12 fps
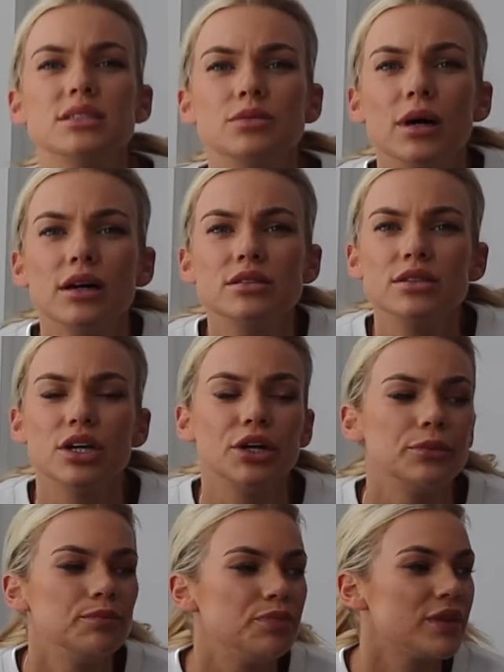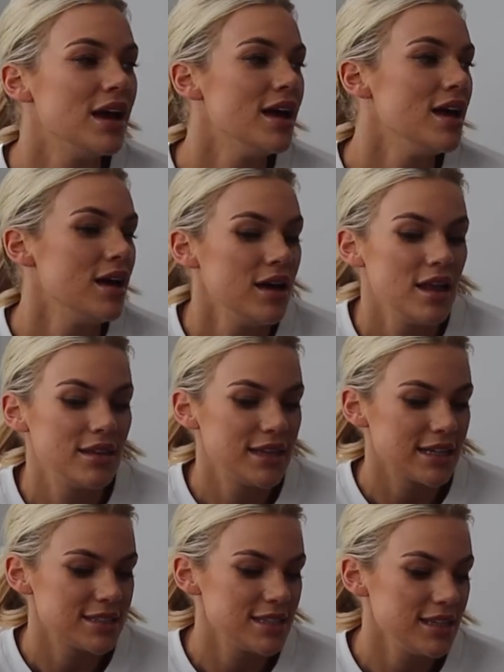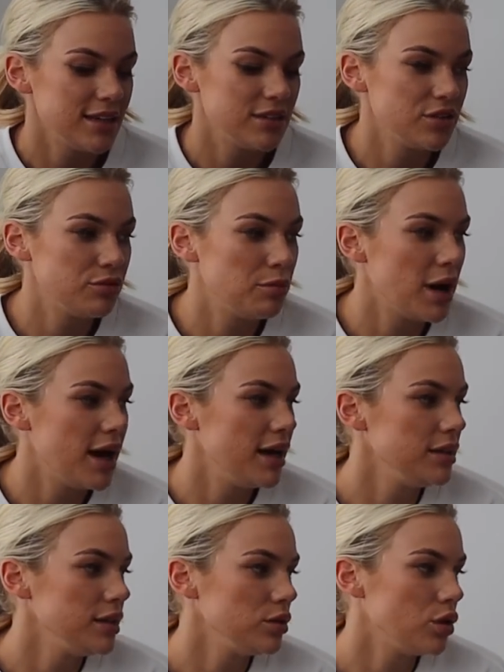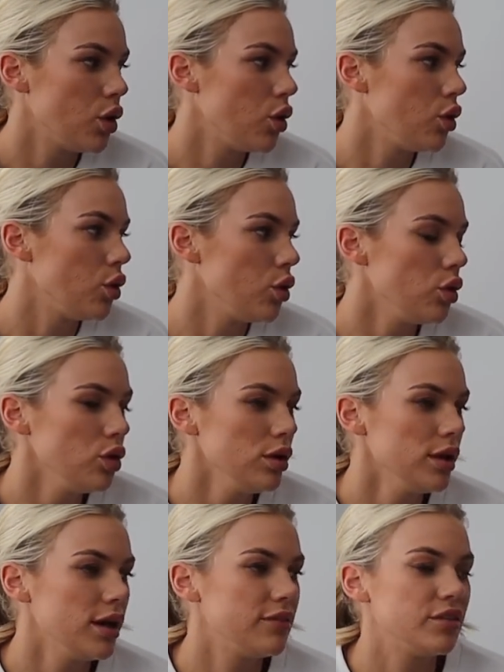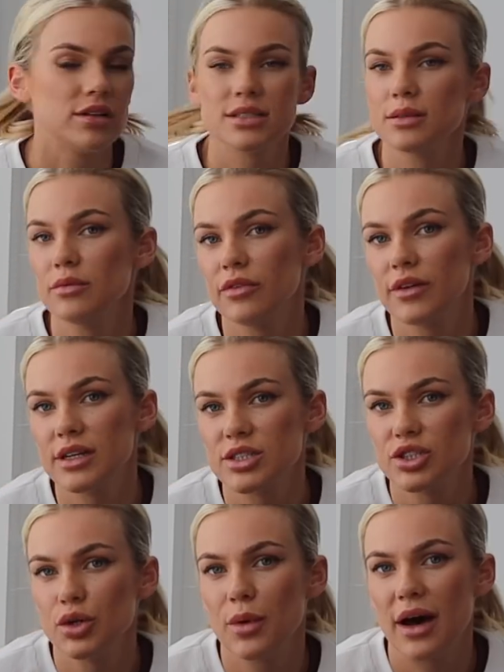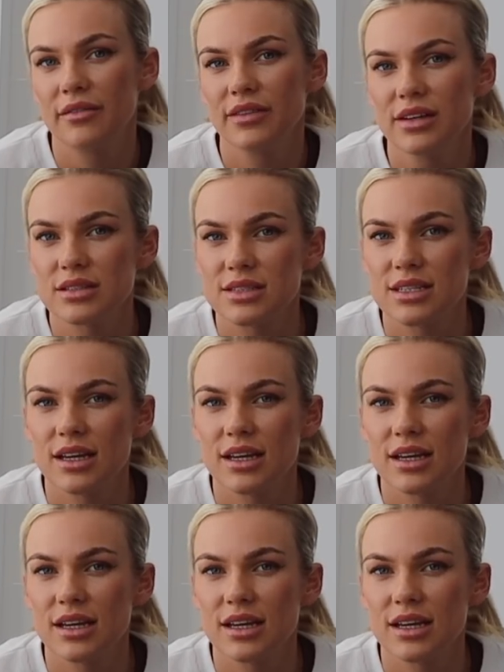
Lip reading: as well. So that's the end of my little haul. I've got some fresh new outfits,